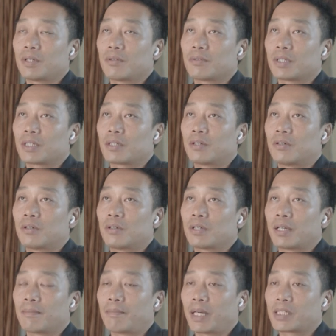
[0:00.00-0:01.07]
what we
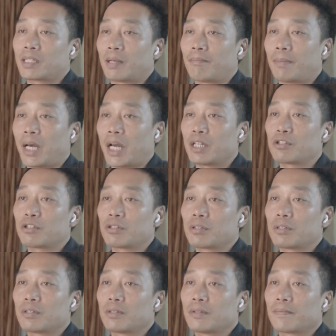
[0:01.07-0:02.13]
call like mix and
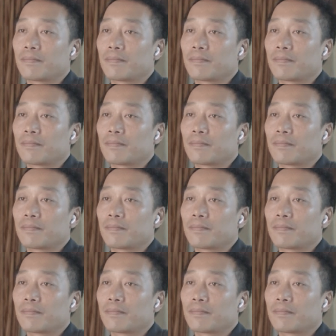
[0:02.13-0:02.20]
match,